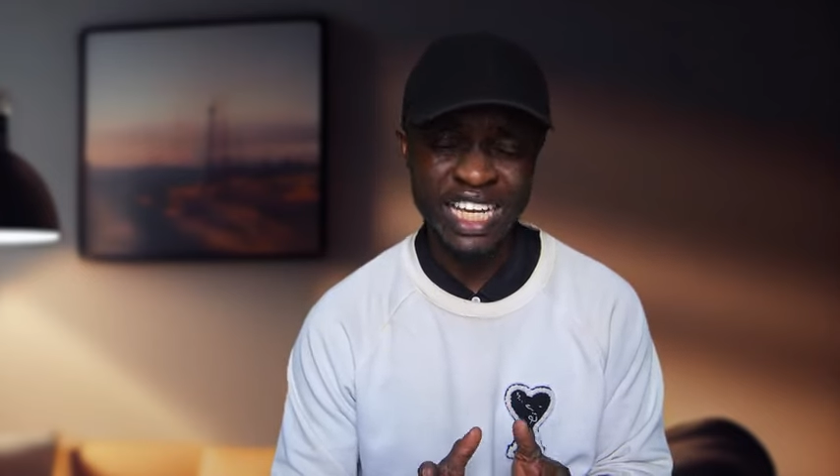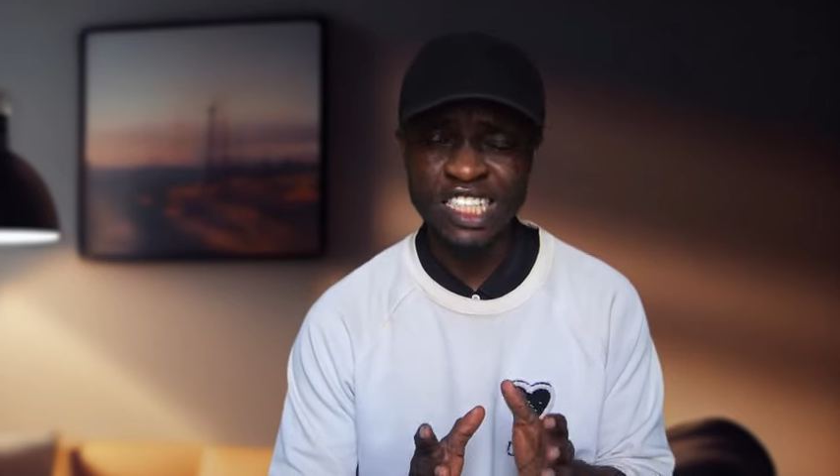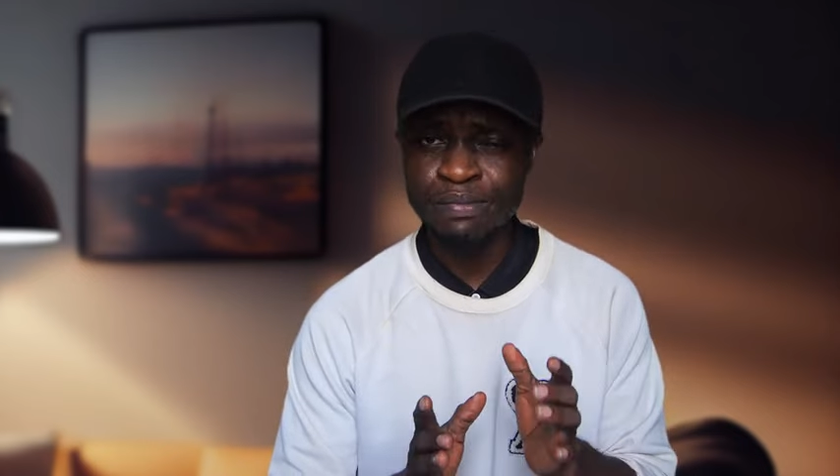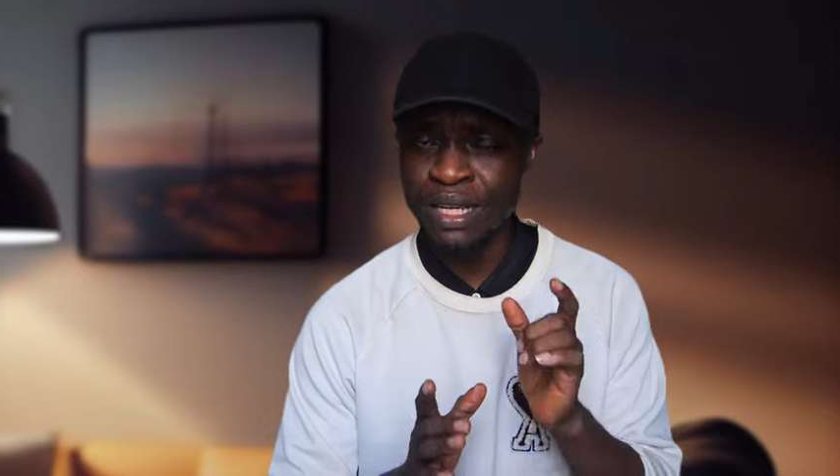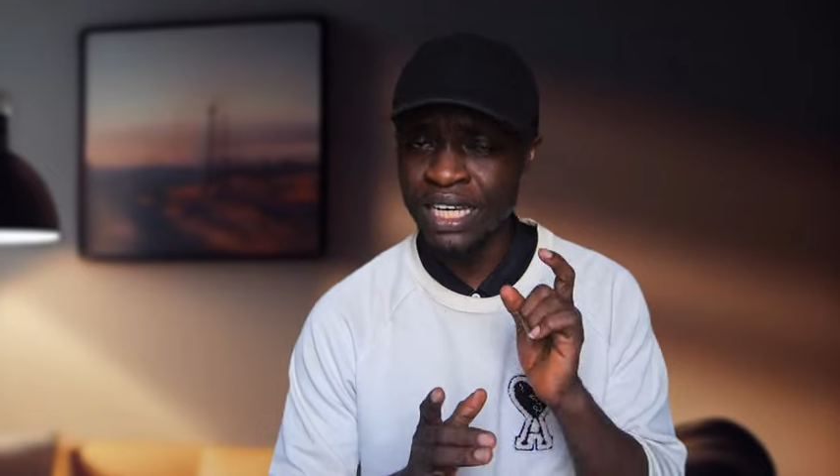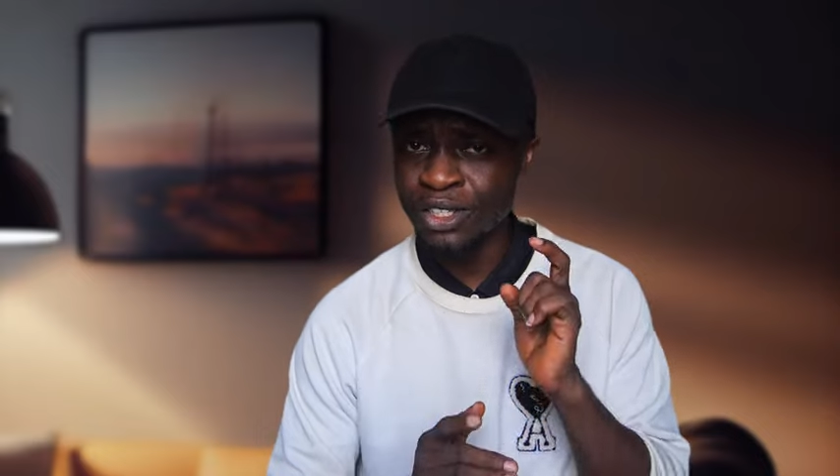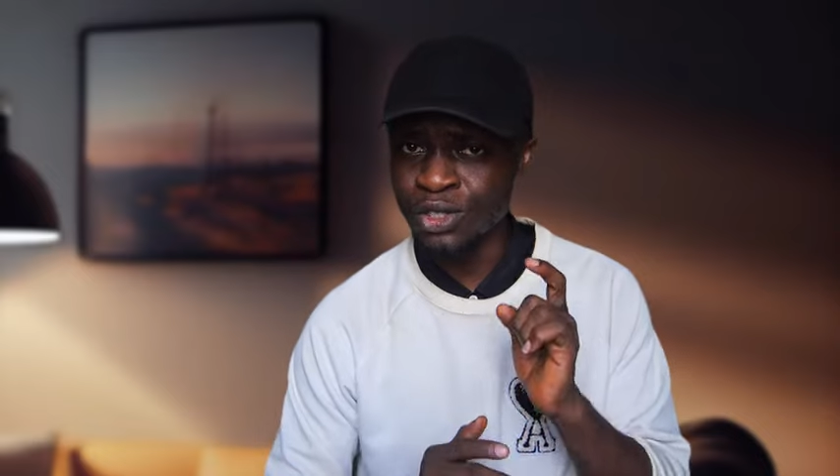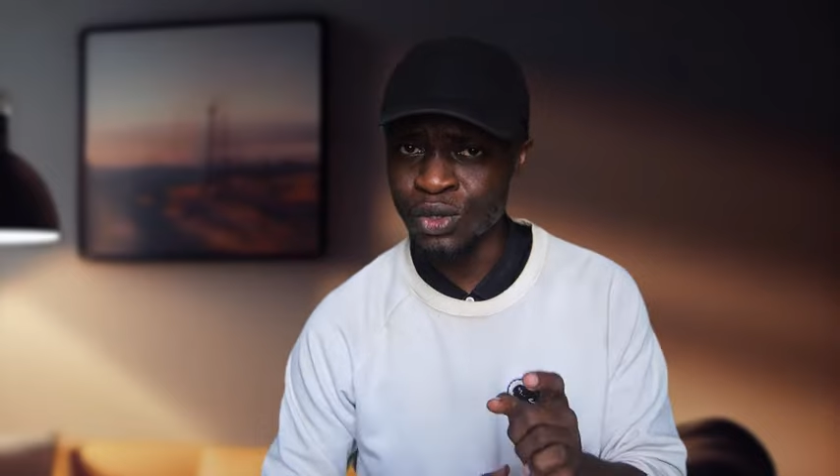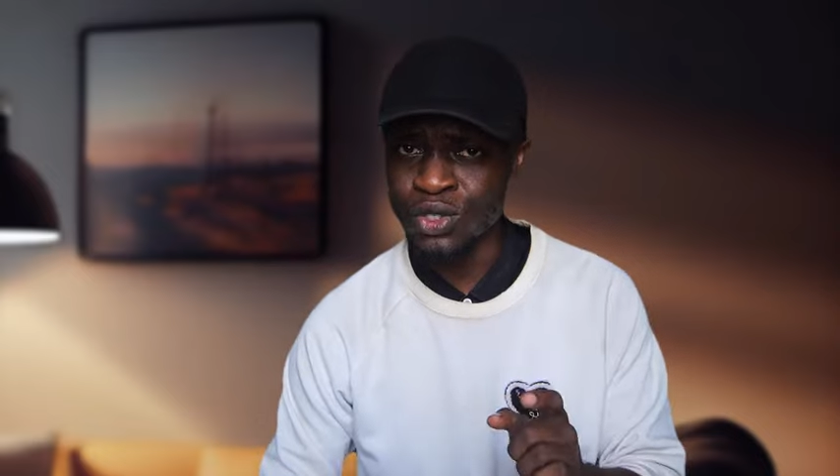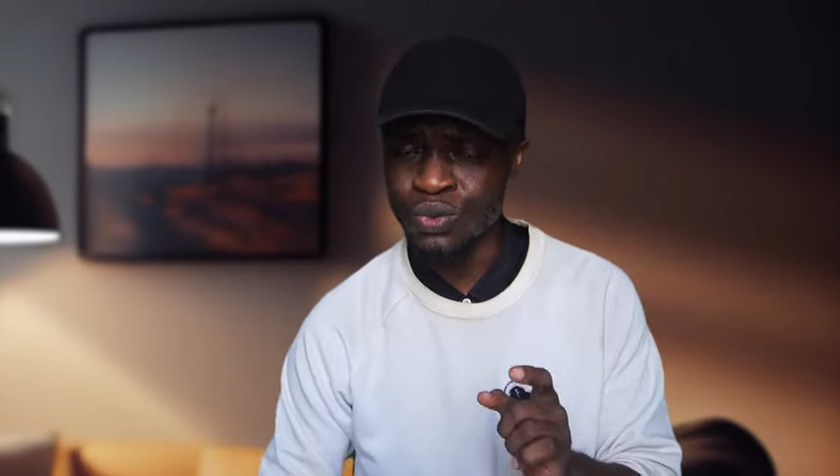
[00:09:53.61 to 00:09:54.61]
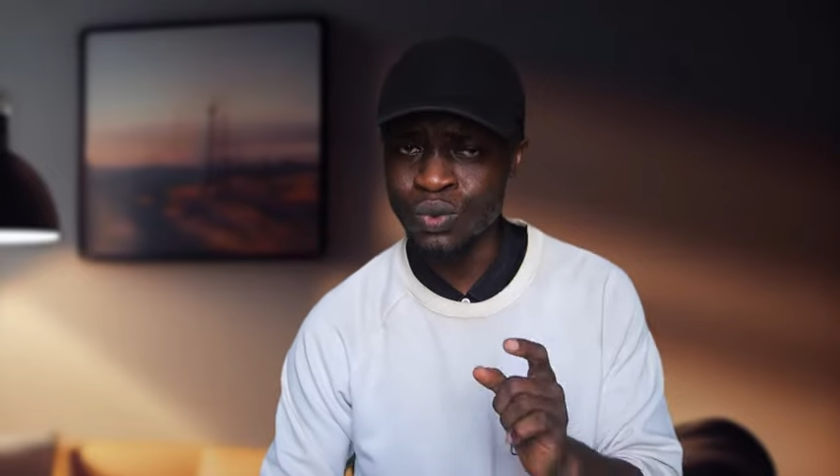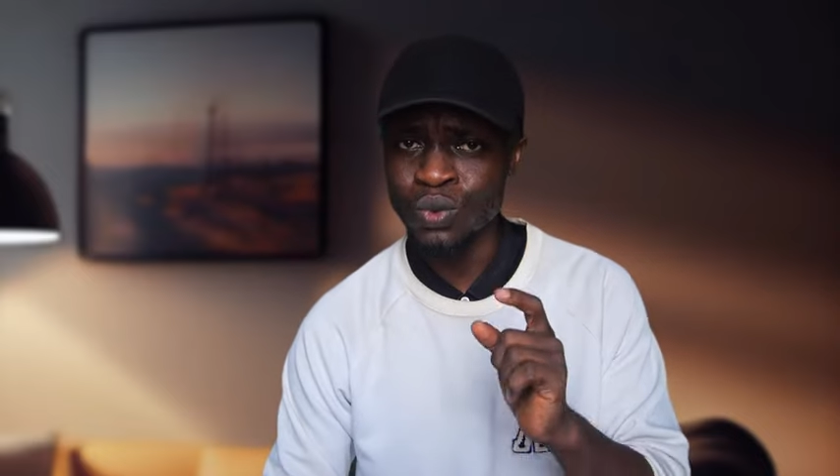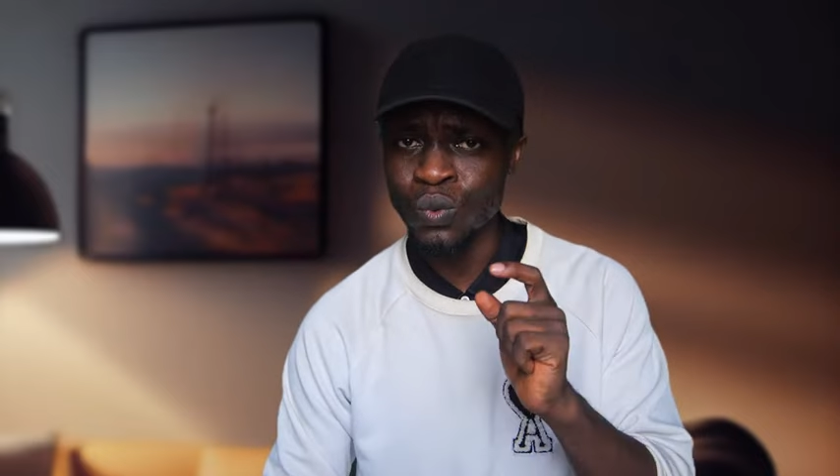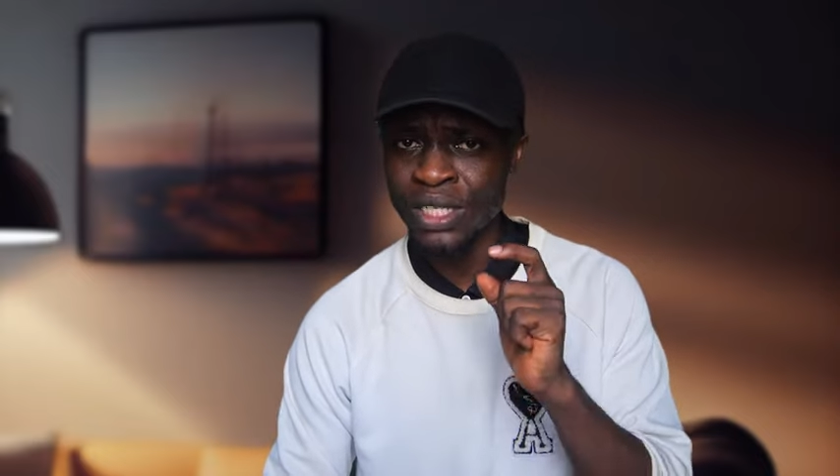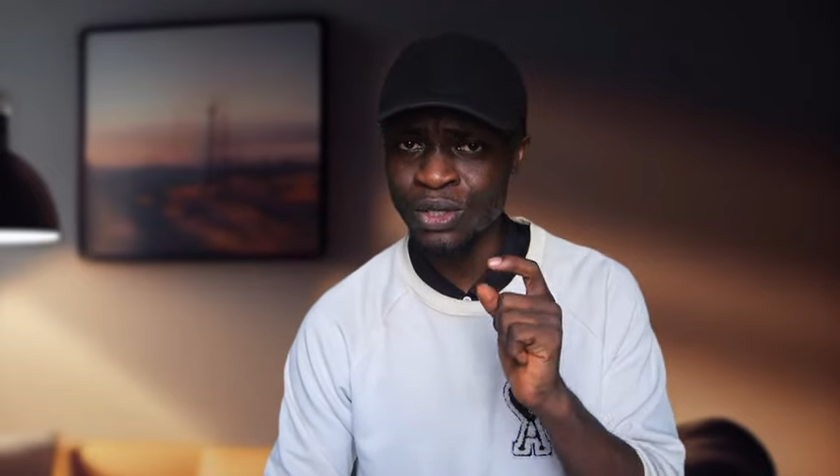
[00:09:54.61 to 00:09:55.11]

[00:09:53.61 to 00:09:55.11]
especially those who we